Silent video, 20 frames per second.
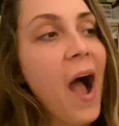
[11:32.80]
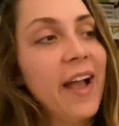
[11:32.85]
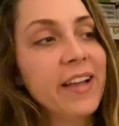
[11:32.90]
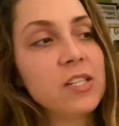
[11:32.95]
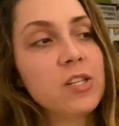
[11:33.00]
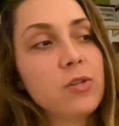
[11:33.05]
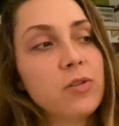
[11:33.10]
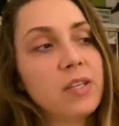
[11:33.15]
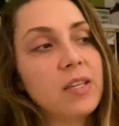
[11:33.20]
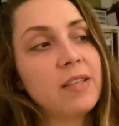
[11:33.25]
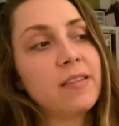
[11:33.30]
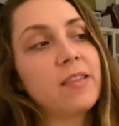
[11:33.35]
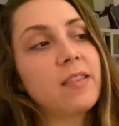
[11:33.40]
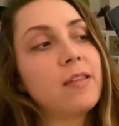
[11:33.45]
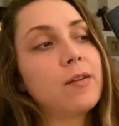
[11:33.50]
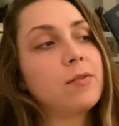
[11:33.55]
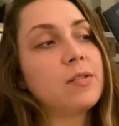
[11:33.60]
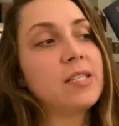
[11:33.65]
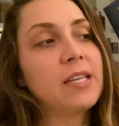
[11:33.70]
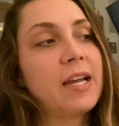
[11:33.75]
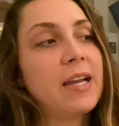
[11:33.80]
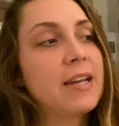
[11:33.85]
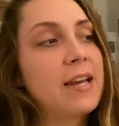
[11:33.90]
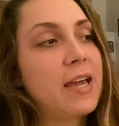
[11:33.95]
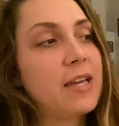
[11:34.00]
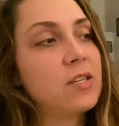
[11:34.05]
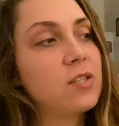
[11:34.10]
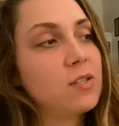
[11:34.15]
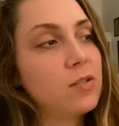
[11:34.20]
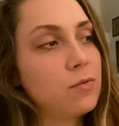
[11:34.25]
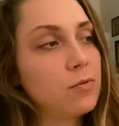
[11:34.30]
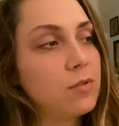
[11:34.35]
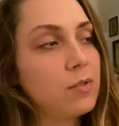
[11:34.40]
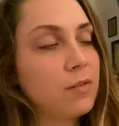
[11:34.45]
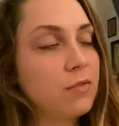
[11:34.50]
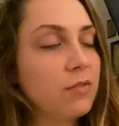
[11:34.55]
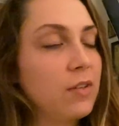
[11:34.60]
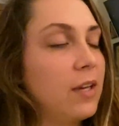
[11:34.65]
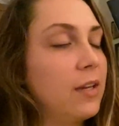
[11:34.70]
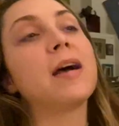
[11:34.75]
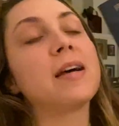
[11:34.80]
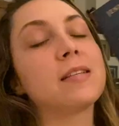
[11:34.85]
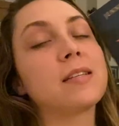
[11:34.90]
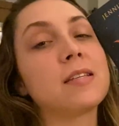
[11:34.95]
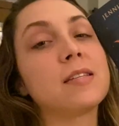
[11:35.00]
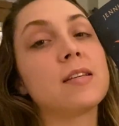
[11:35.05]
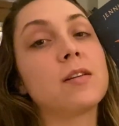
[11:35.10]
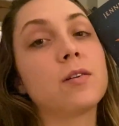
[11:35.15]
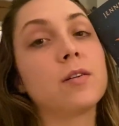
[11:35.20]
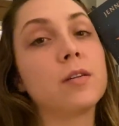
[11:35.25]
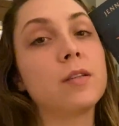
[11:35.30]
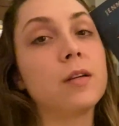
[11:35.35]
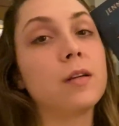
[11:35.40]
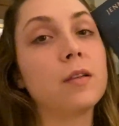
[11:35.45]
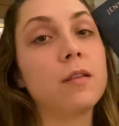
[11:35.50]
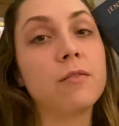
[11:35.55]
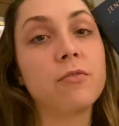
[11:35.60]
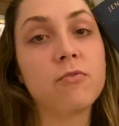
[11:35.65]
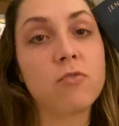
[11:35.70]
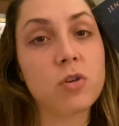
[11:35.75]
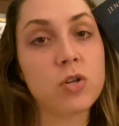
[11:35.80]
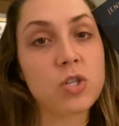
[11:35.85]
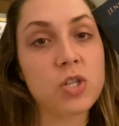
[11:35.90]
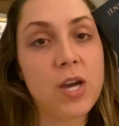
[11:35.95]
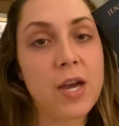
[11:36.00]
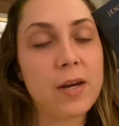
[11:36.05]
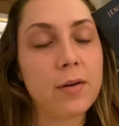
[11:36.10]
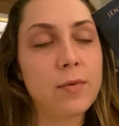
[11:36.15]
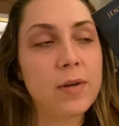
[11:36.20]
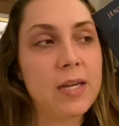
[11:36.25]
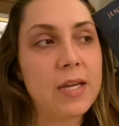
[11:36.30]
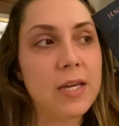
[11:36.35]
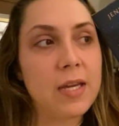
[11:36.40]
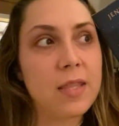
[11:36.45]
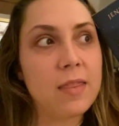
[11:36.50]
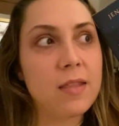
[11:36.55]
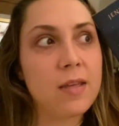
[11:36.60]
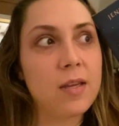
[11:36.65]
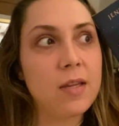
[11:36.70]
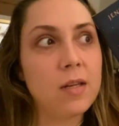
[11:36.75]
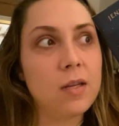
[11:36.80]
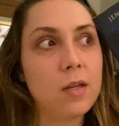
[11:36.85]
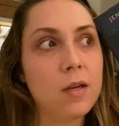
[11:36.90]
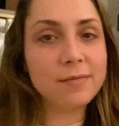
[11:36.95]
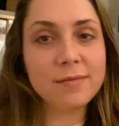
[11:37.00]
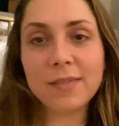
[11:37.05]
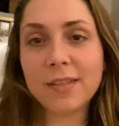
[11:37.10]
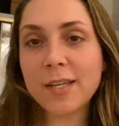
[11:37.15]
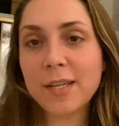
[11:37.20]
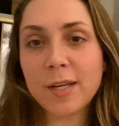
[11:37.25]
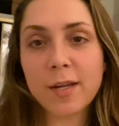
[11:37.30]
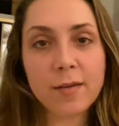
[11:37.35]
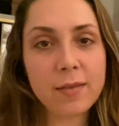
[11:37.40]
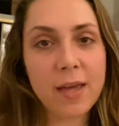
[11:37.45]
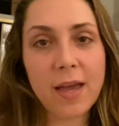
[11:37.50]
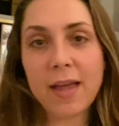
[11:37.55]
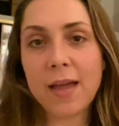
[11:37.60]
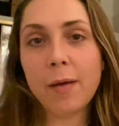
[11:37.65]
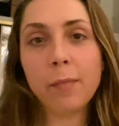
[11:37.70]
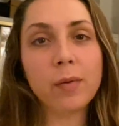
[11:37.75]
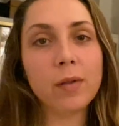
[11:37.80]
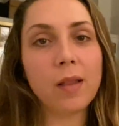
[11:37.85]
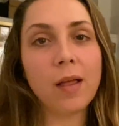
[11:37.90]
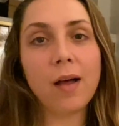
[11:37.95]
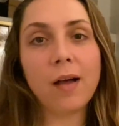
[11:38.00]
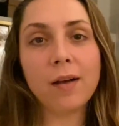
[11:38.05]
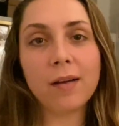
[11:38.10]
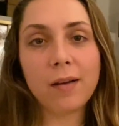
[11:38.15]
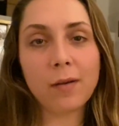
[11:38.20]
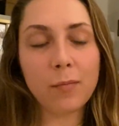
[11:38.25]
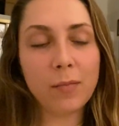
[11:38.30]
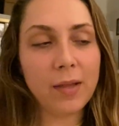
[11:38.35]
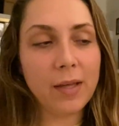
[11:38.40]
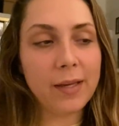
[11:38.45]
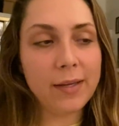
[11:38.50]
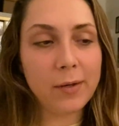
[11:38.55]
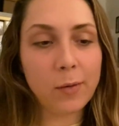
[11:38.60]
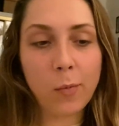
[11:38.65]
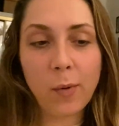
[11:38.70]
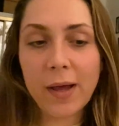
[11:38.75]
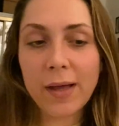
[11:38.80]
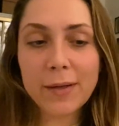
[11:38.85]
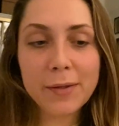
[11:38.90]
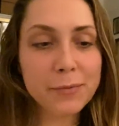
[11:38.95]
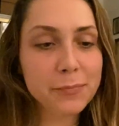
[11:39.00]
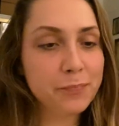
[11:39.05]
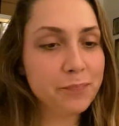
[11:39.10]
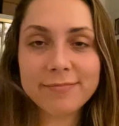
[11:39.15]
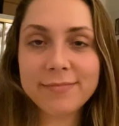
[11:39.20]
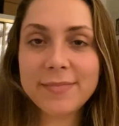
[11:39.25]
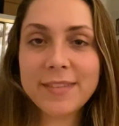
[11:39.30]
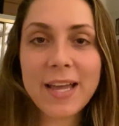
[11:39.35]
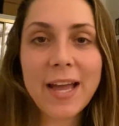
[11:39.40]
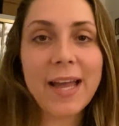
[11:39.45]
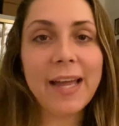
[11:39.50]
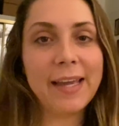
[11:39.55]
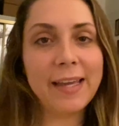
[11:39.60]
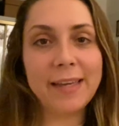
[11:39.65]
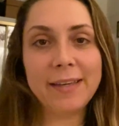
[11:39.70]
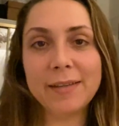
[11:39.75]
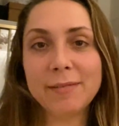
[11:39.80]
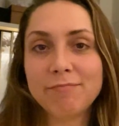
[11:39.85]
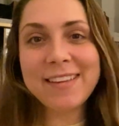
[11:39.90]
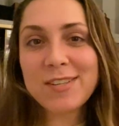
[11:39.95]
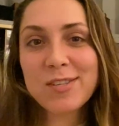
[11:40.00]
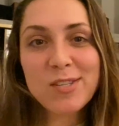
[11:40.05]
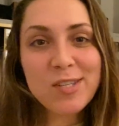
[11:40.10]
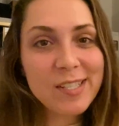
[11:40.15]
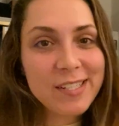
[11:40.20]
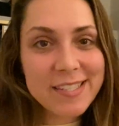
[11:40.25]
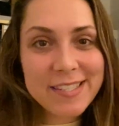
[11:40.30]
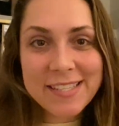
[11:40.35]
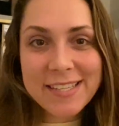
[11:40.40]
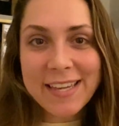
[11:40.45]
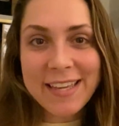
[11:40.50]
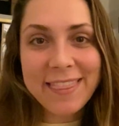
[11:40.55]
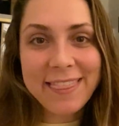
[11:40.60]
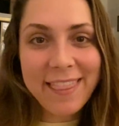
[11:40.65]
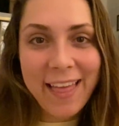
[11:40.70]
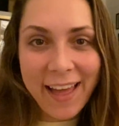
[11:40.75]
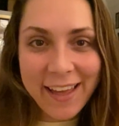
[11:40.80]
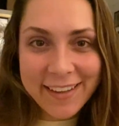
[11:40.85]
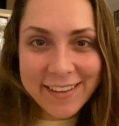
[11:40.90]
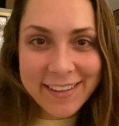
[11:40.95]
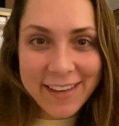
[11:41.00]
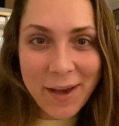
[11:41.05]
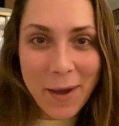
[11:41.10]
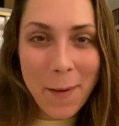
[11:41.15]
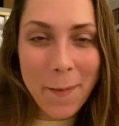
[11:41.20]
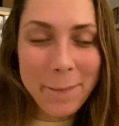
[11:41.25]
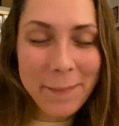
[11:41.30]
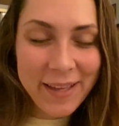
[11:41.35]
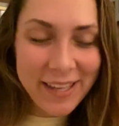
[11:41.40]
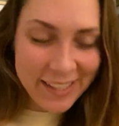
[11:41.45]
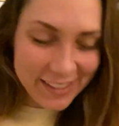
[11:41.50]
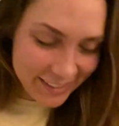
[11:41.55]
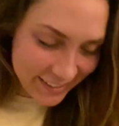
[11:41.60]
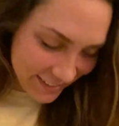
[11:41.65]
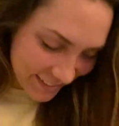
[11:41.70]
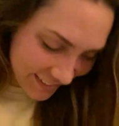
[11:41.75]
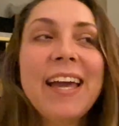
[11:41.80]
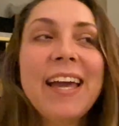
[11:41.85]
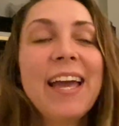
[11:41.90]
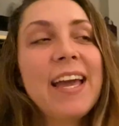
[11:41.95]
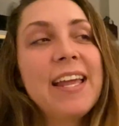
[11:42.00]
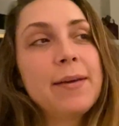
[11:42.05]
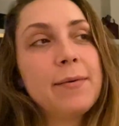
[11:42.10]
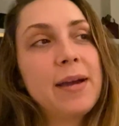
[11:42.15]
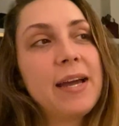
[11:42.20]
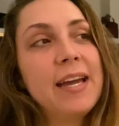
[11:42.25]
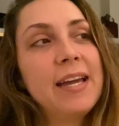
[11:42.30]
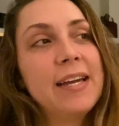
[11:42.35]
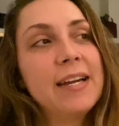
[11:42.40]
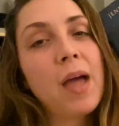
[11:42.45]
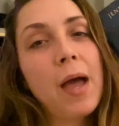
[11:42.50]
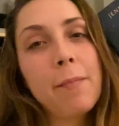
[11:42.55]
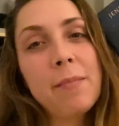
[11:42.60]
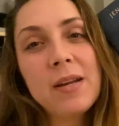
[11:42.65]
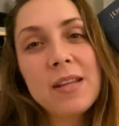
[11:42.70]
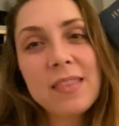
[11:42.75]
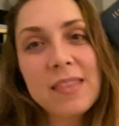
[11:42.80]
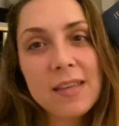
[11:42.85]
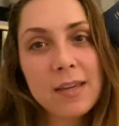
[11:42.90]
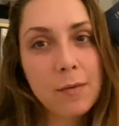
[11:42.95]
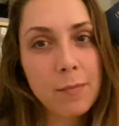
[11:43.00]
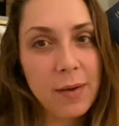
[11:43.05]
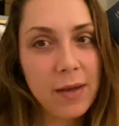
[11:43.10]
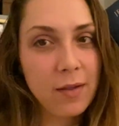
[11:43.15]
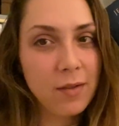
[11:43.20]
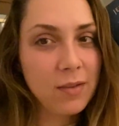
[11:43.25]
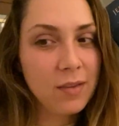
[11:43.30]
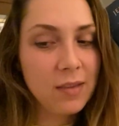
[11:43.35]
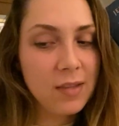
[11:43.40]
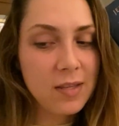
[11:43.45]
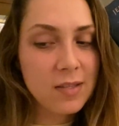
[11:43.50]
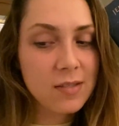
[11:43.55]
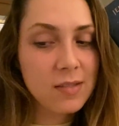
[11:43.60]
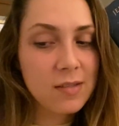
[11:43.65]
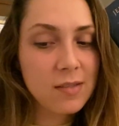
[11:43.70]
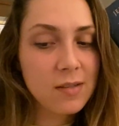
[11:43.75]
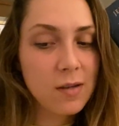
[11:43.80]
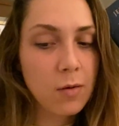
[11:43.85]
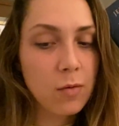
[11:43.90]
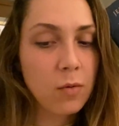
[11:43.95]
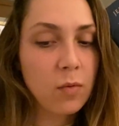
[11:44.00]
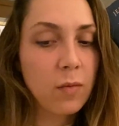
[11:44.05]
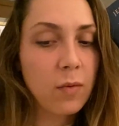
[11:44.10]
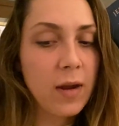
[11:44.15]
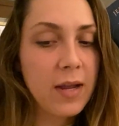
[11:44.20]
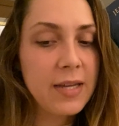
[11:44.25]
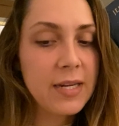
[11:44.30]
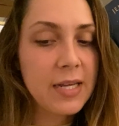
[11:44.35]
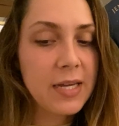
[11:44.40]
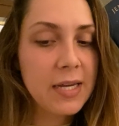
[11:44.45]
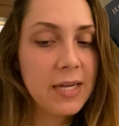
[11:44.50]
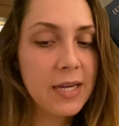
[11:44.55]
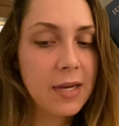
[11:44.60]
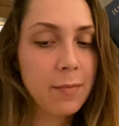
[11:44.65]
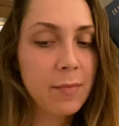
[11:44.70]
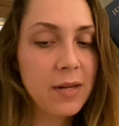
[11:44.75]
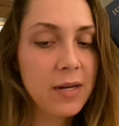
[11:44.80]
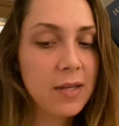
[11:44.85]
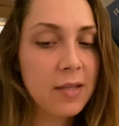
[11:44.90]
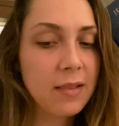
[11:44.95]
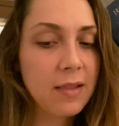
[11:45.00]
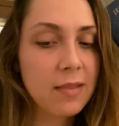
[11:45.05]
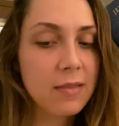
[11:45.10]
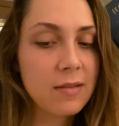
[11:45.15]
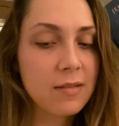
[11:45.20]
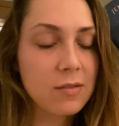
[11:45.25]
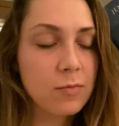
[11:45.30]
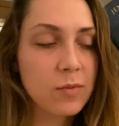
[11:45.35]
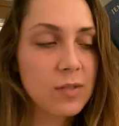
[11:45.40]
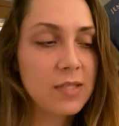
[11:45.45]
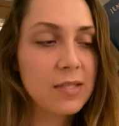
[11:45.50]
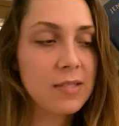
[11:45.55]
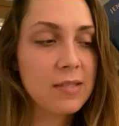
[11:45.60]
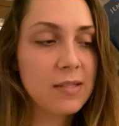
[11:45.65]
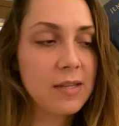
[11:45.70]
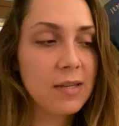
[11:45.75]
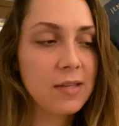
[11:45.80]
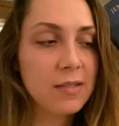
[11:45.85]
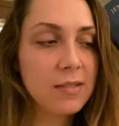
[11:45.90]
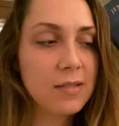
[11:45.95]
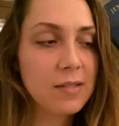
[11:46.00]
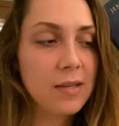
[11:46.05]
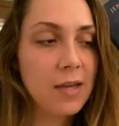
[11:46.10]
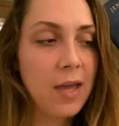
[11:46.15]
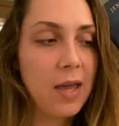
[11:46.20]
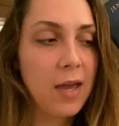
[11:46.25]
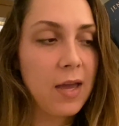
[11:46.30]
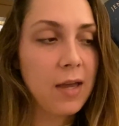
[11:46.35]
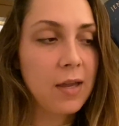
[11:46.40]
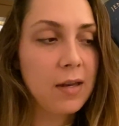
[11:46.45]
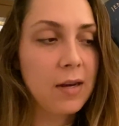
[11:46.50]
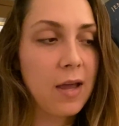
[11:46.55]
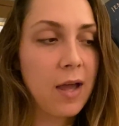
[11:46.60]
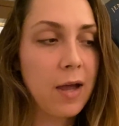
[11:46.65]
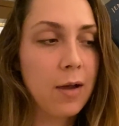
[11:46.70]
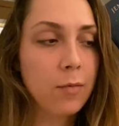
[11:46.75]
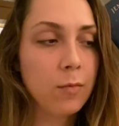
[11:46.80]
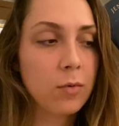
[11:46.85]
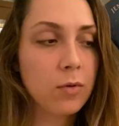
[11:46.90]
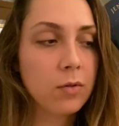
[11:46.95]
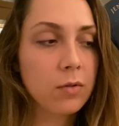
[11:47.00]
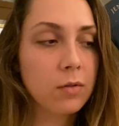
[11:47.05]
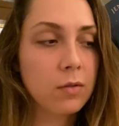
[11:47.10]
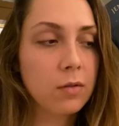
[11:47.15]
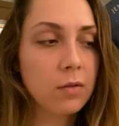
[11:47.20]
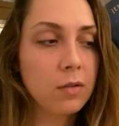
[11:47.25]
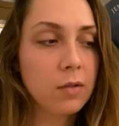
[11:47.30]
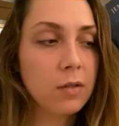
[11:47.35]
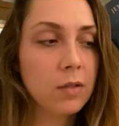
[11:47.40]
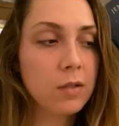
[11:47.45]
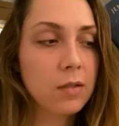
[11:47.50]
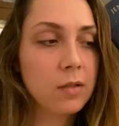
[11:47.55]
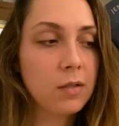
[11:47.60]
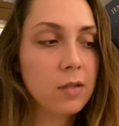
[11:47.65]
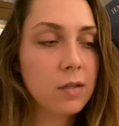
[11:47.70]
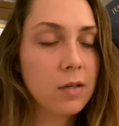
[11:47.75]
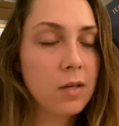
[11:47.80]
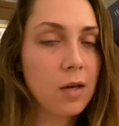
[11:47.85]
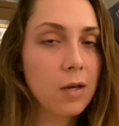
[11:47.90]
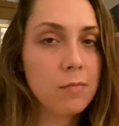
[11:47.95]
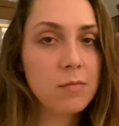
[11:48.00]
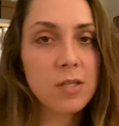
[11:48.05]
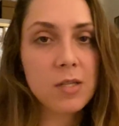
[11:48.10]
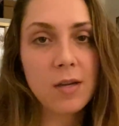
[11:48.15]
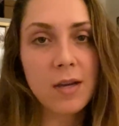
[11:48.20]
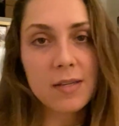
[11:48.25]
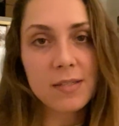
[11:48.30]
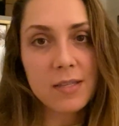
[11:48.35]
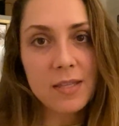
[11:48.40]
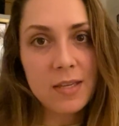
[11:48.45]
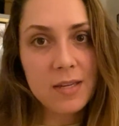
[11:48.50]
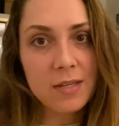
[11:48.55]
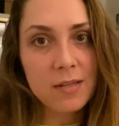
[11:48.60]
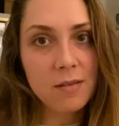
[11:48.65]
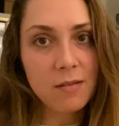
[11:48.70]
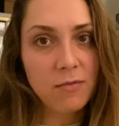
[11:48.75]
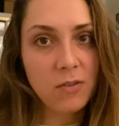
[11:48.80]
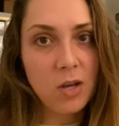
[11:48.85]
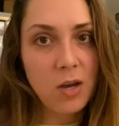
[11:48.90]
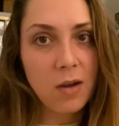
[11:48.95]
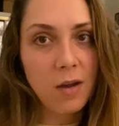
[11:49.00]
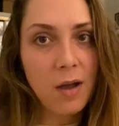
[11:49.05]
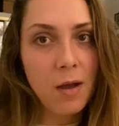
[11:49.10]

I do think that there was like a nice use of, like as I said earlier, the foreshadowing, and then you know that epilogue, I'm like, well dang, should have seen that coming. Anyway, I'm gonna think about this rating. I'm gonna let this one sit and I will come to you guys at the end of the vlog.